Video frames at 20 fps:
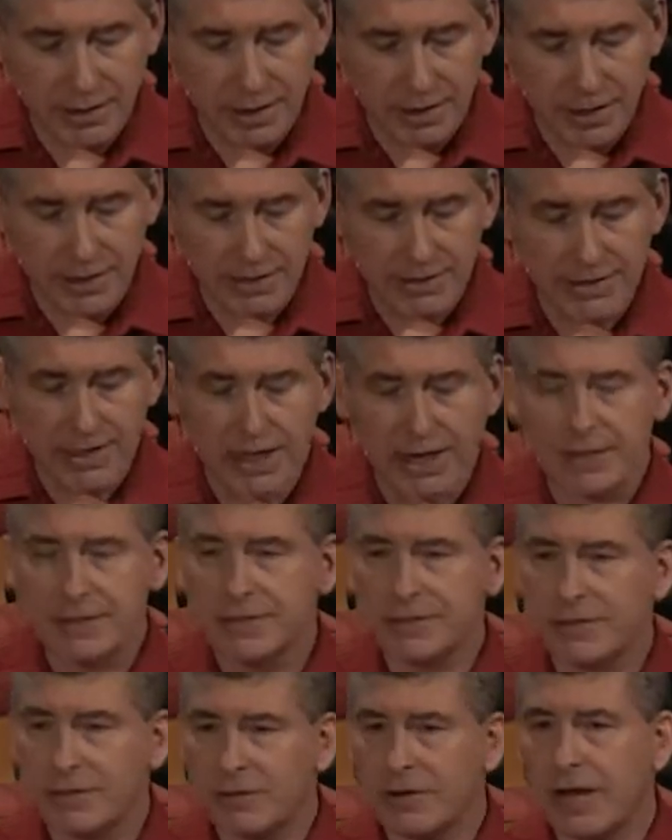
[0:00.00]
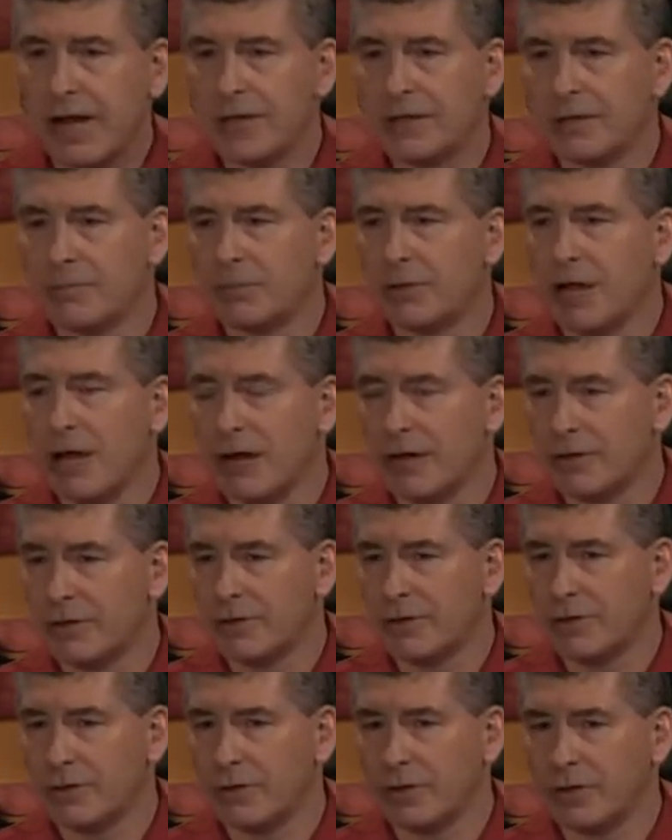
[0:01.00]
is that I still had the
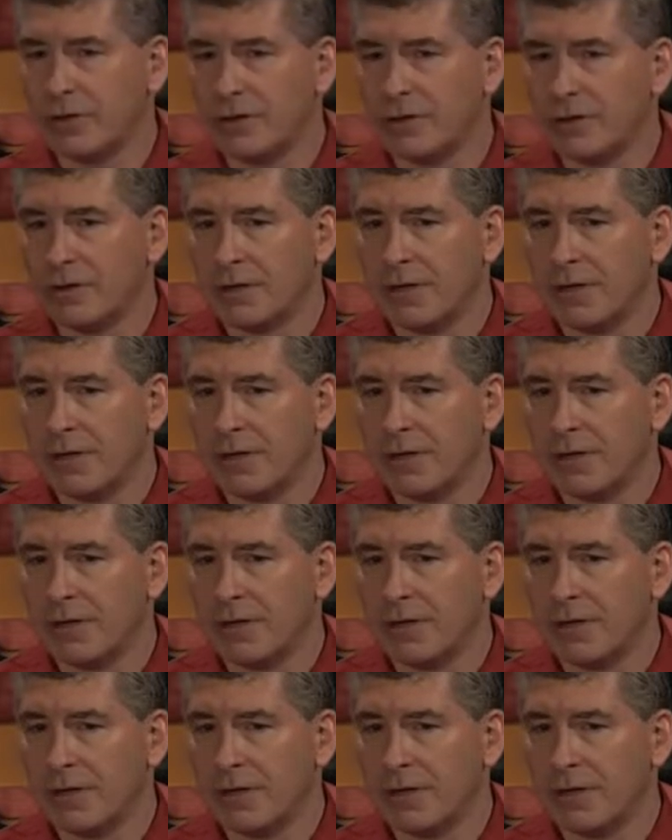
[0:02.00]
blinders on.